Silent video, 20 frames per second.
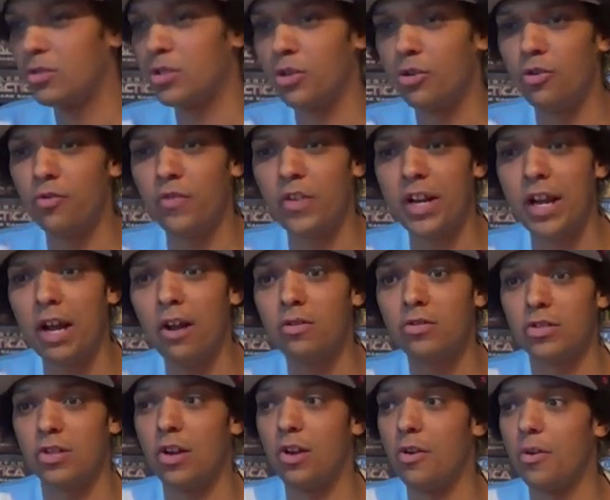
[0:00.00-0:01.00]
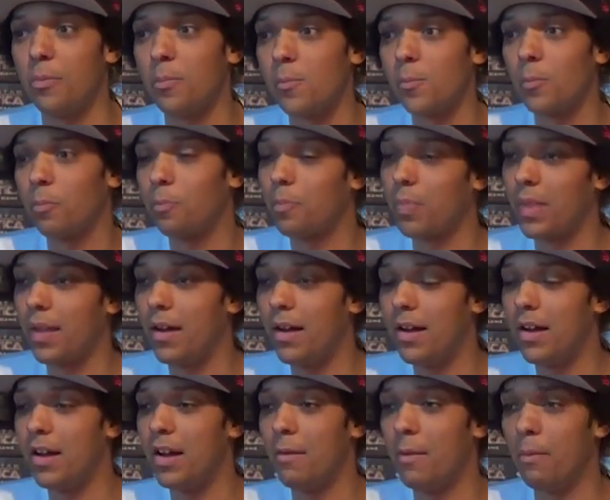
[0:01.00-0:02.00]
or two videos, so
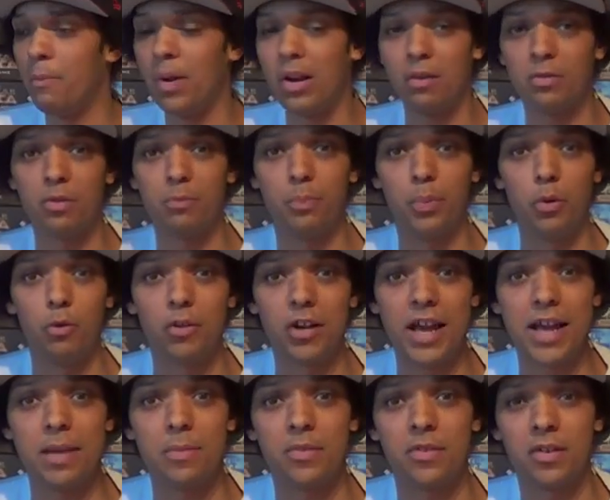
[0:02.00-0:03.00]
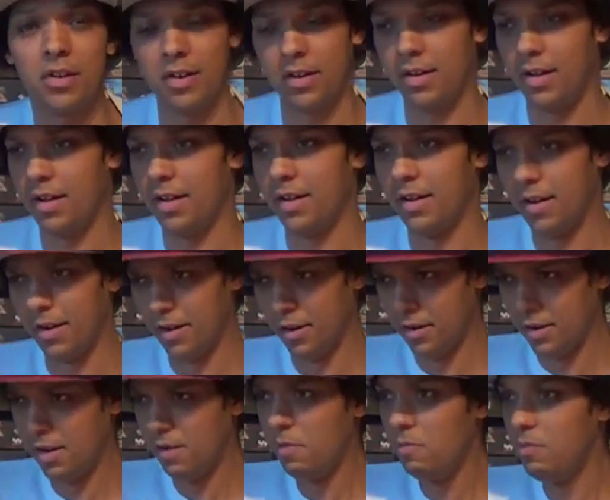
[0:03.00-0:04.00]
um, I picked up some board games.
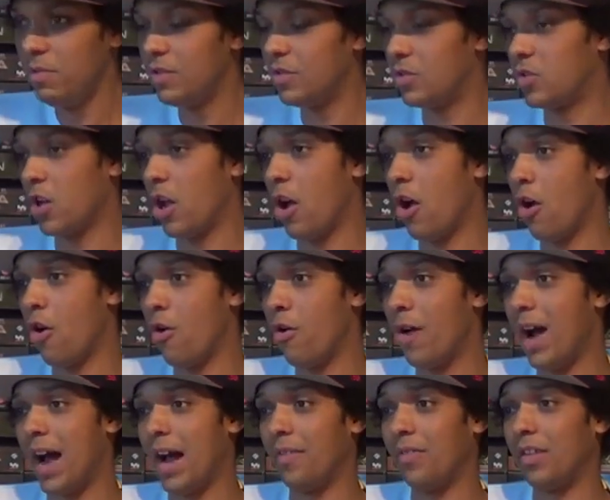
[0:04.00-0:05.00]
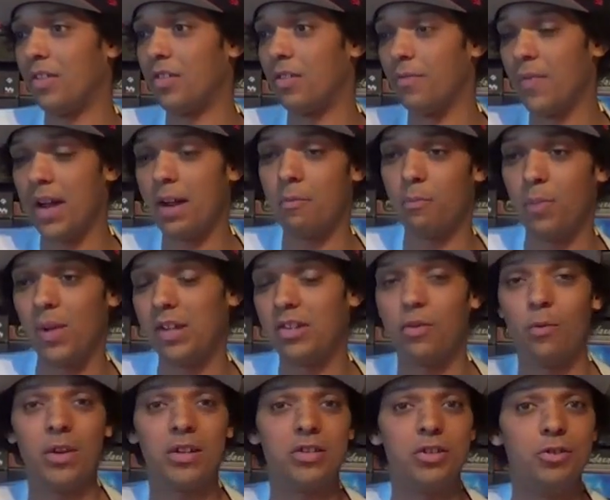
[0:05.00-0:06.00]
So at this event,
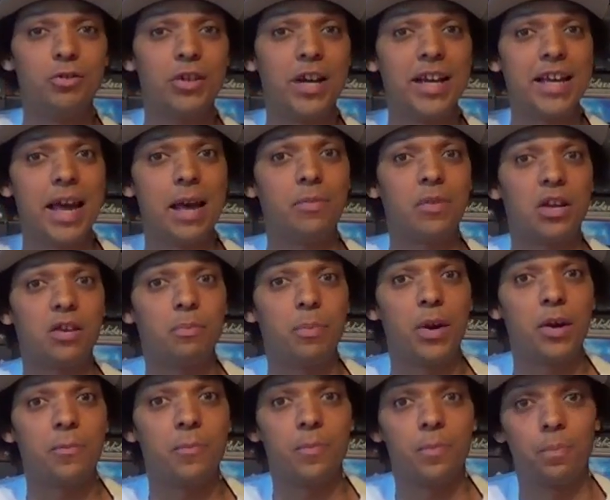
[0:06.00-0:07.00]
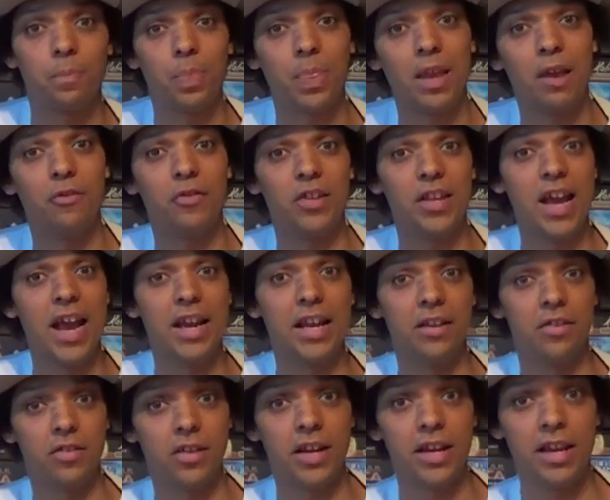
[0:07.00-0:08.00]
basically I went to UK Games Expo. It was at the
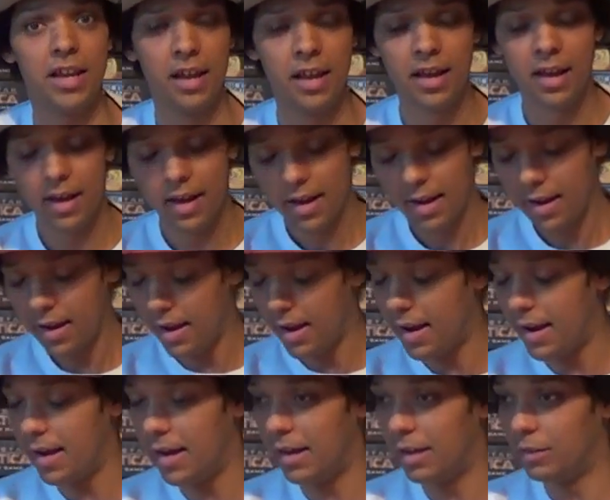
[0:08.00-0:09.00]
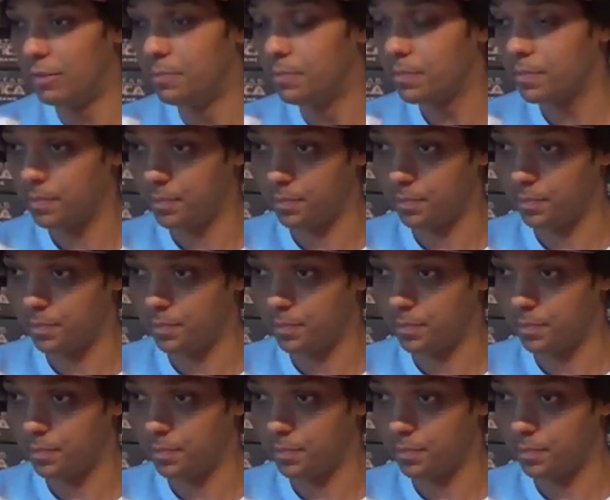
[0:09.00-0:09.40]
NEC. Um,